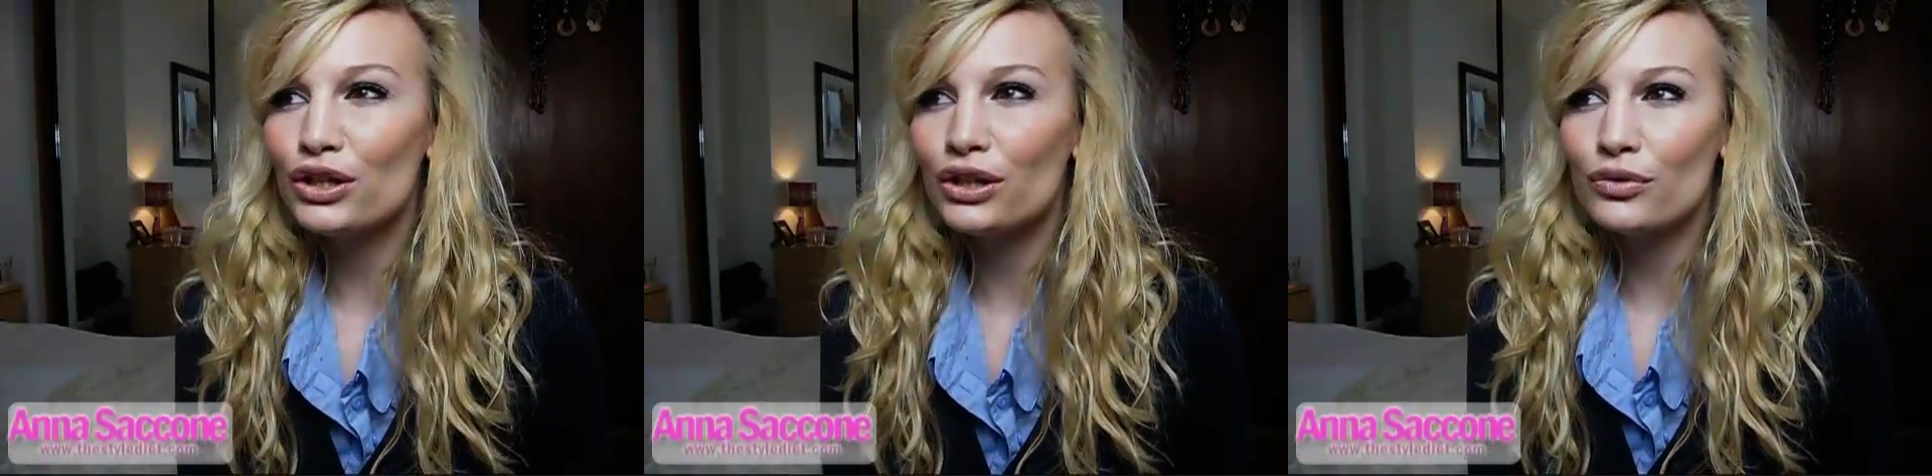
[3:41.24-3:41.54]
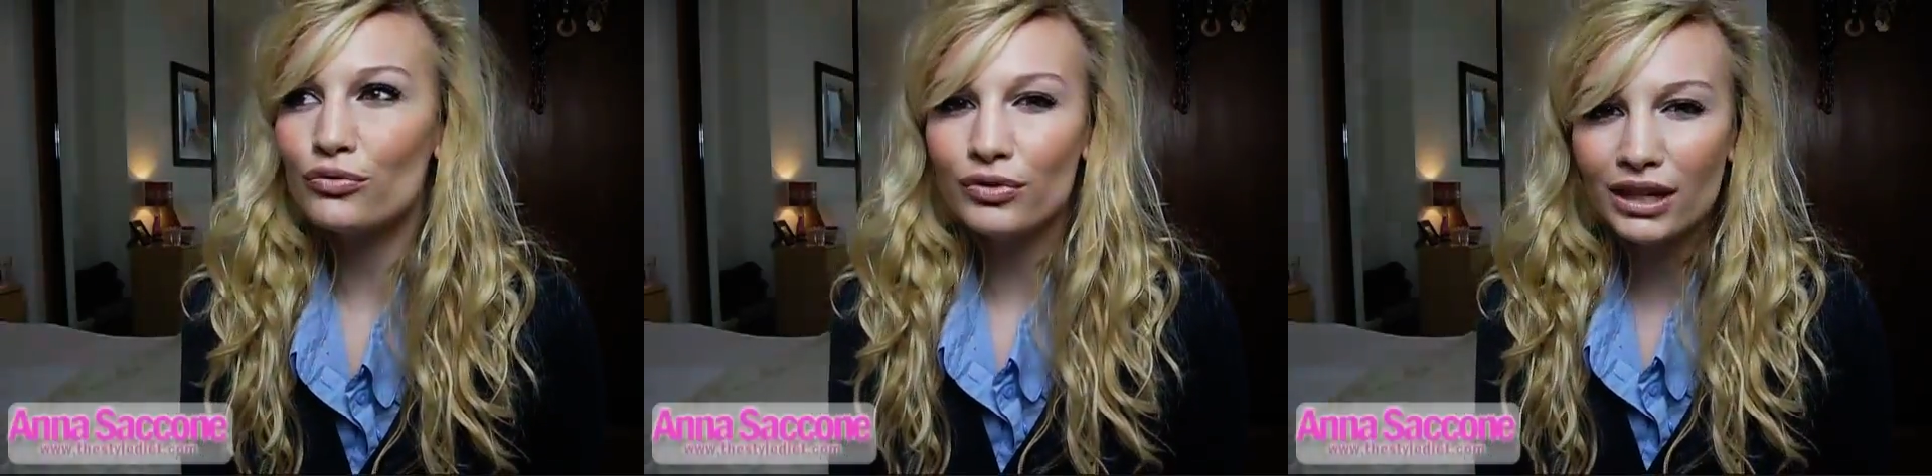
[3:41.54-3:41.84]

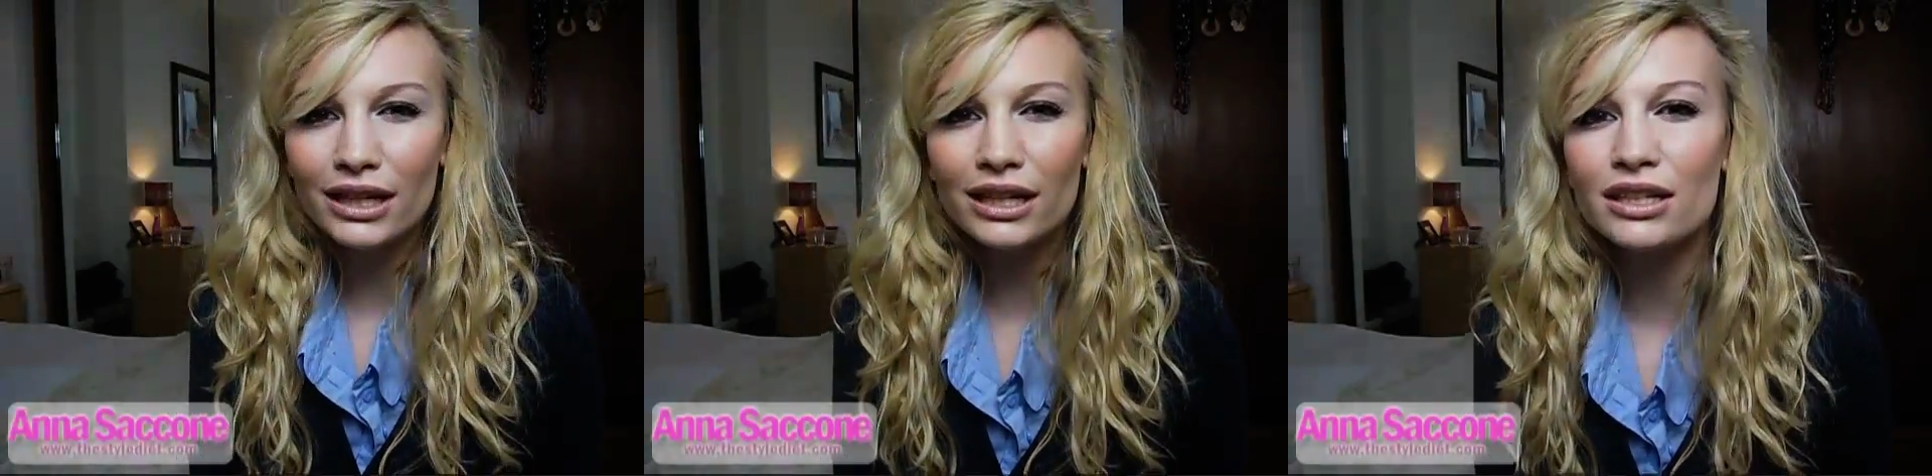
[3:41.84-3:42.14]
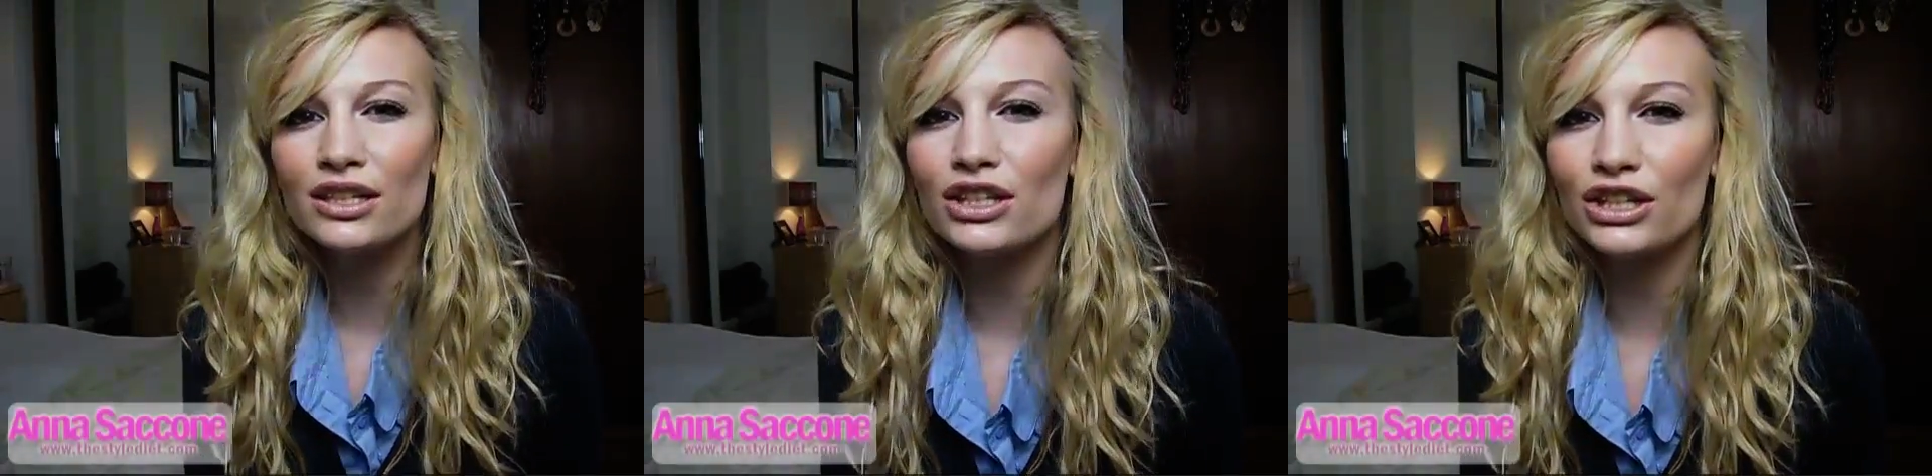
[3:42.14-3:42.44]
you really
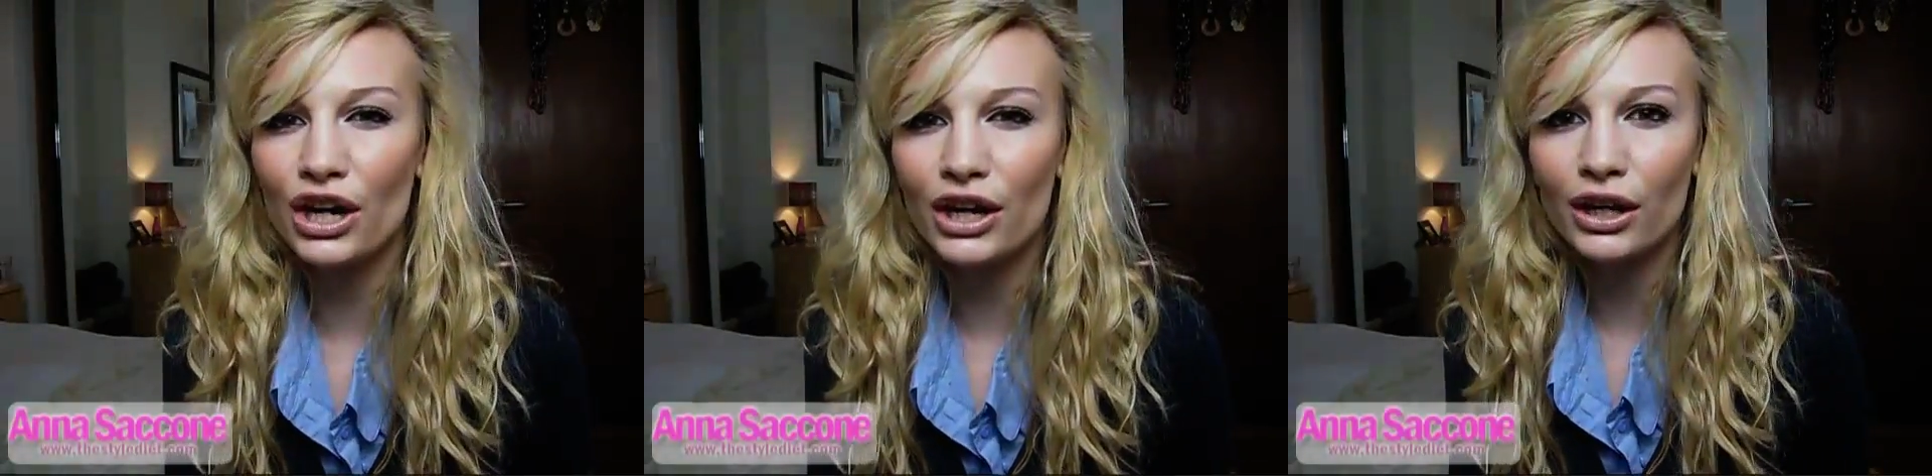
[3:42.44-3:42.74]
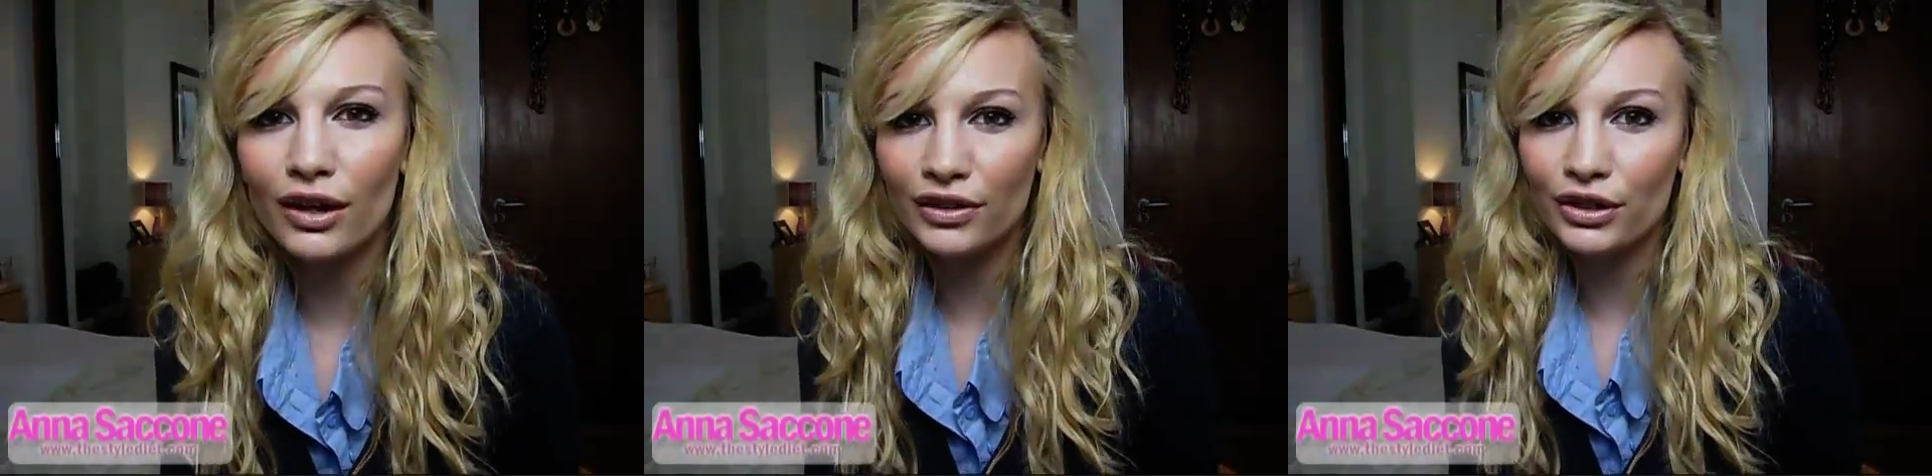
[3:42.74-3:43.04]
need to start
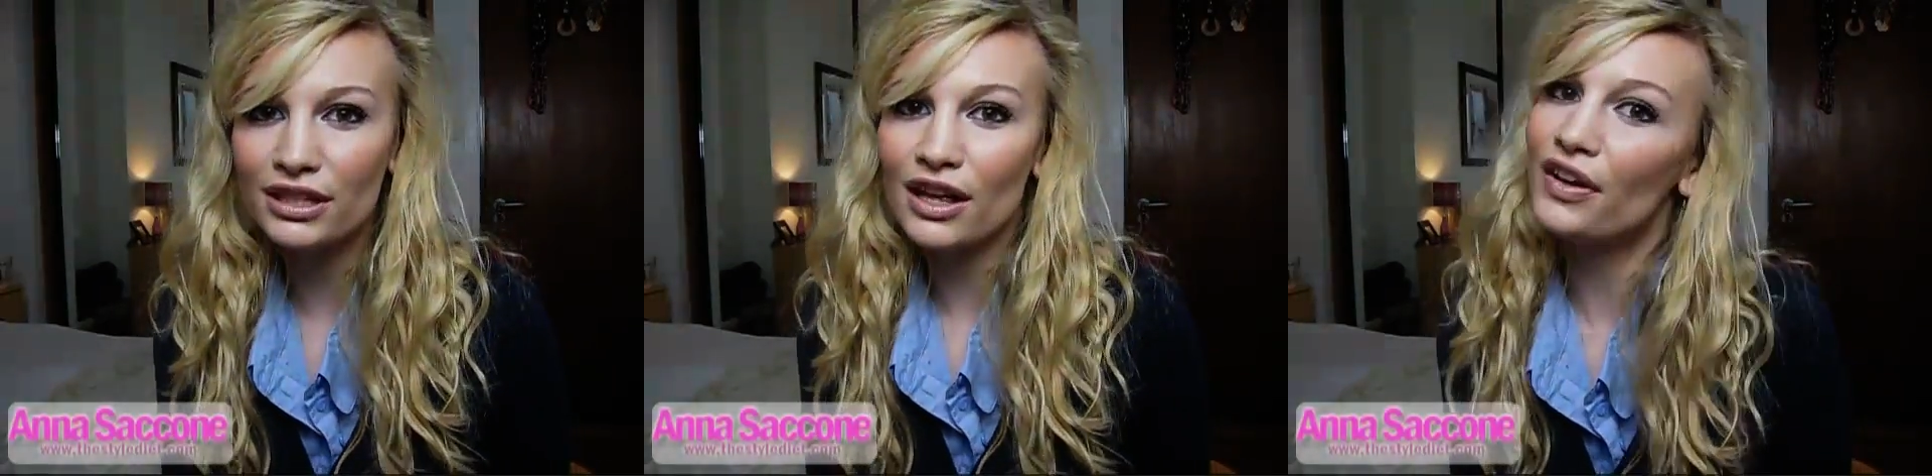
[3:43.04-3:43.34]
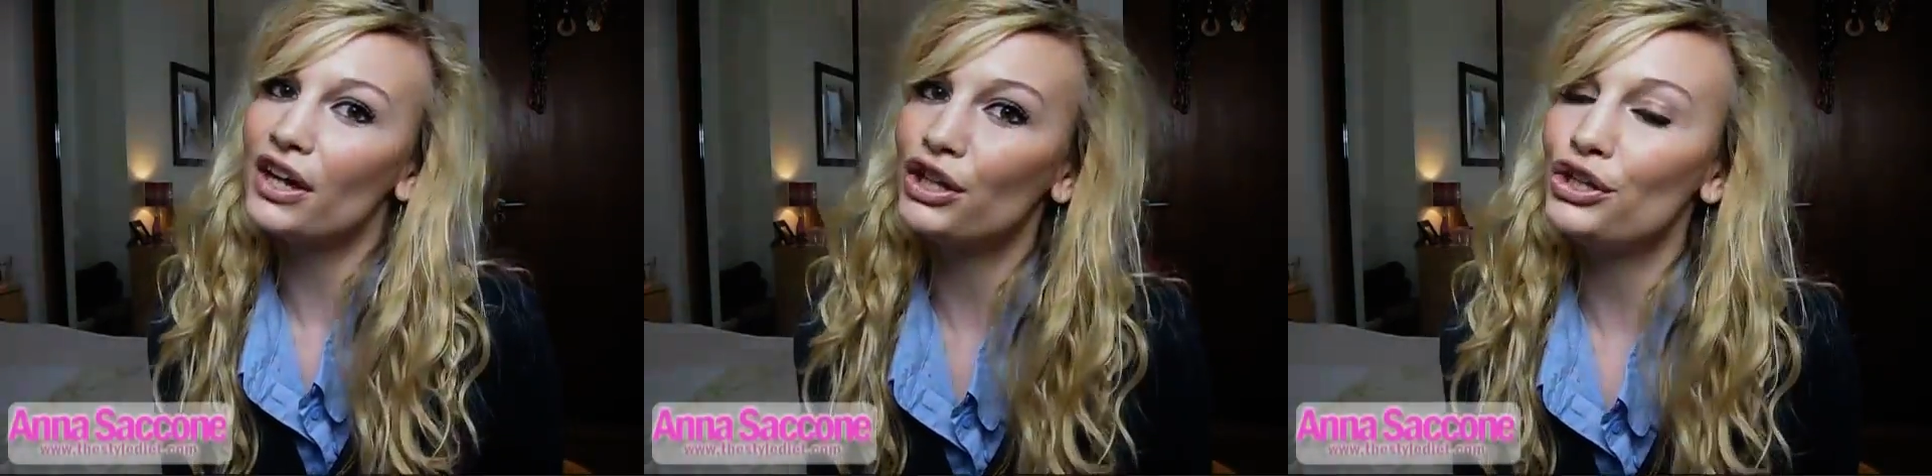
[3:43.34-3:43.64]
loving yourself
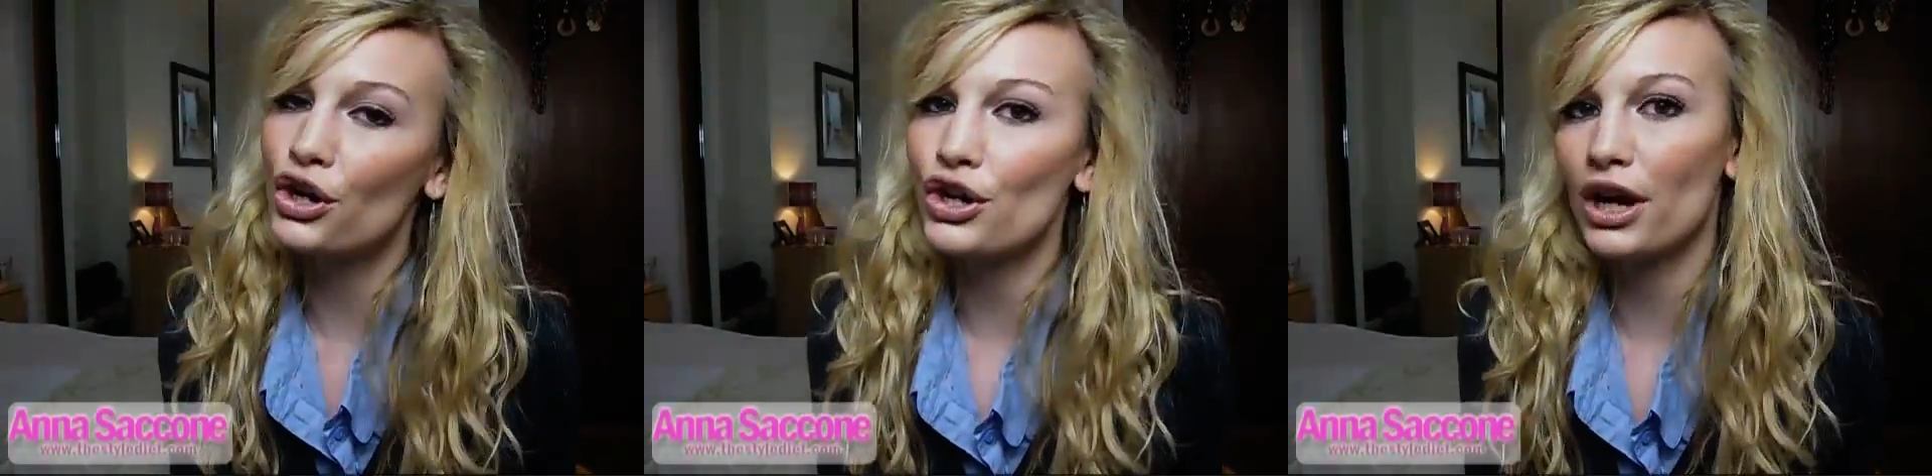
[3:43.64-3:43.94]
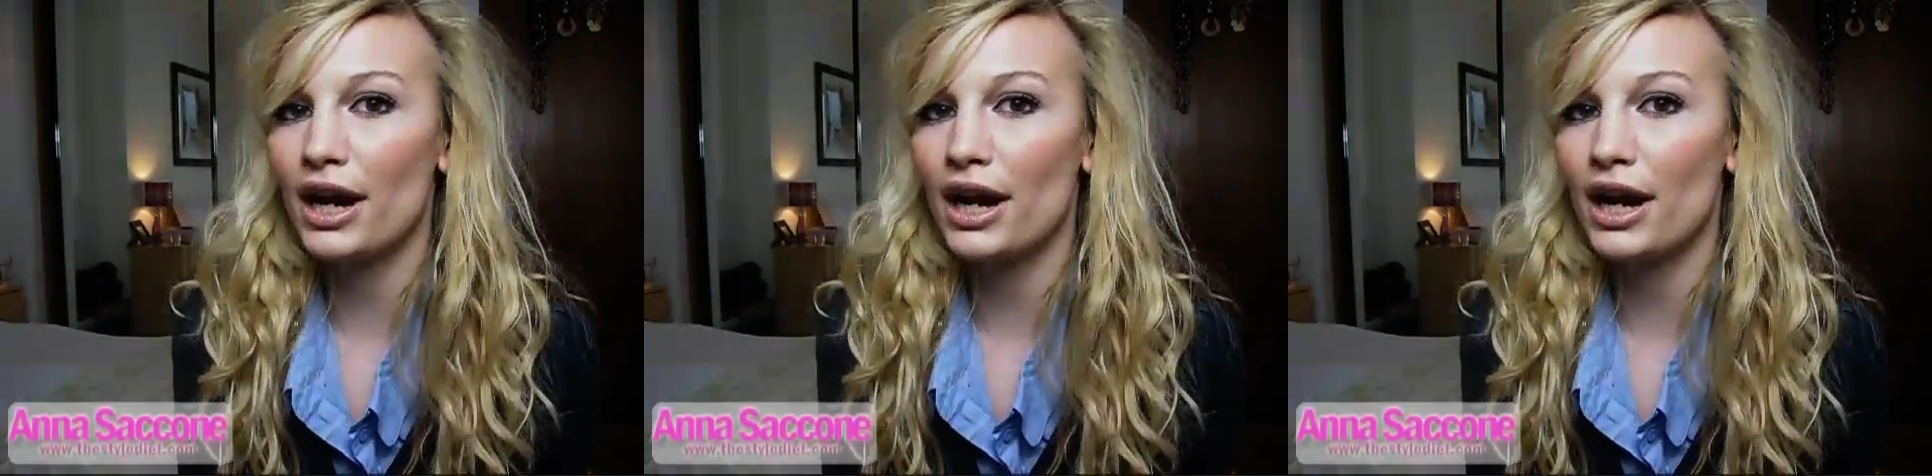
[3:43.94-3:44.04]
at a younger